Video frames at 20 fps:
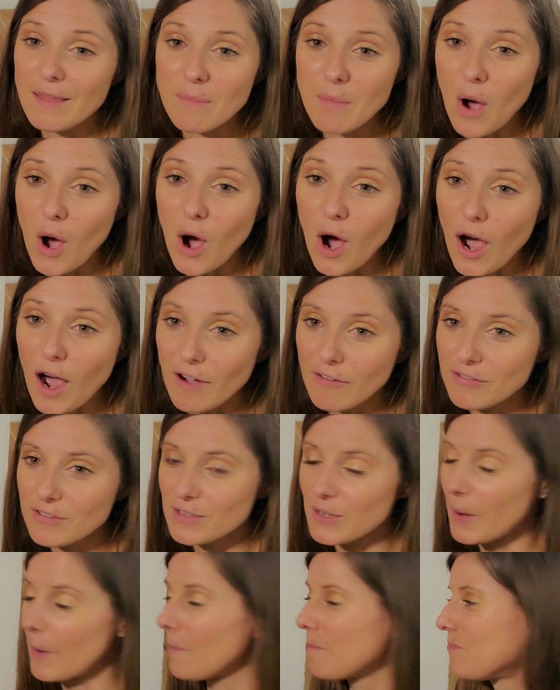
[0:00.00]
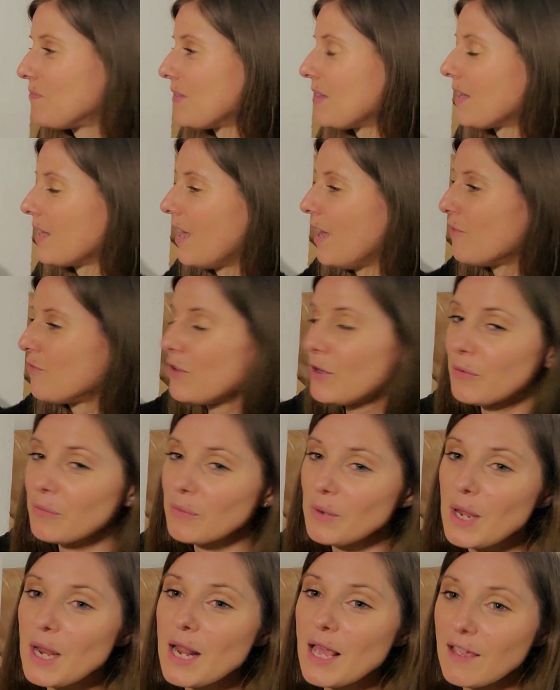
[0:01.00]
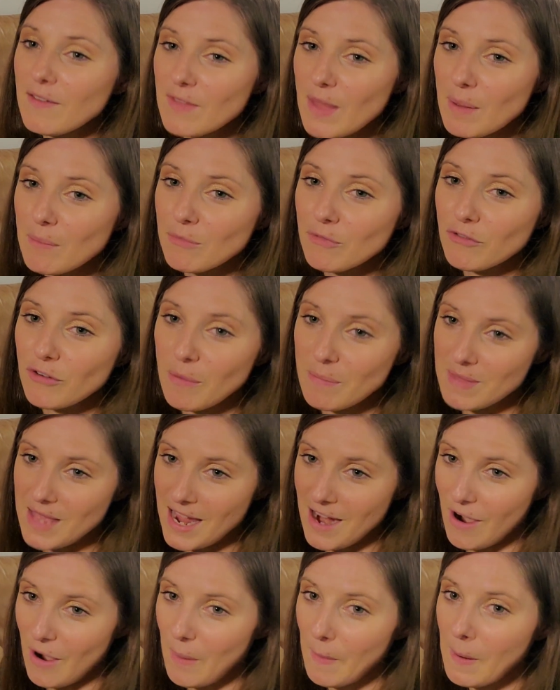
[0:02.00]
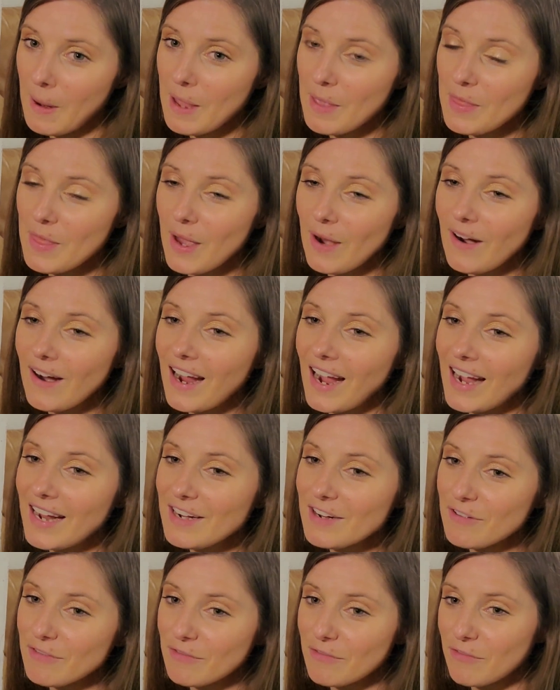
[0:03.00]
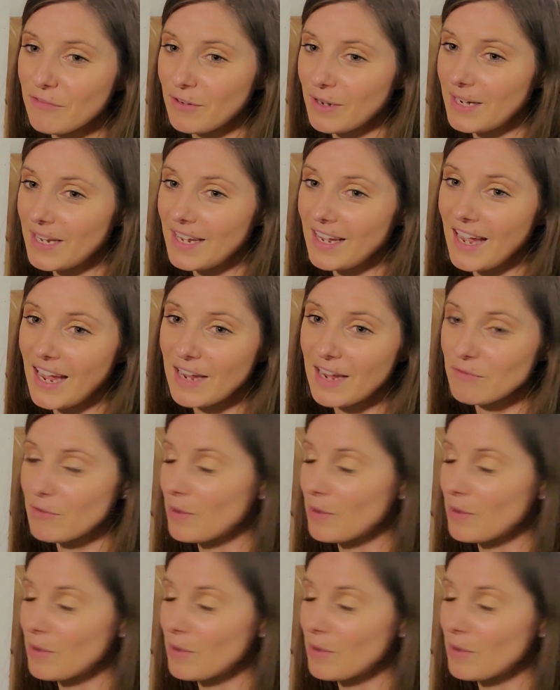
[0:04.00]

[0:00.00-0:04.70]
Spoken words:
them off. So if you're reading them from there, they're kind of funny and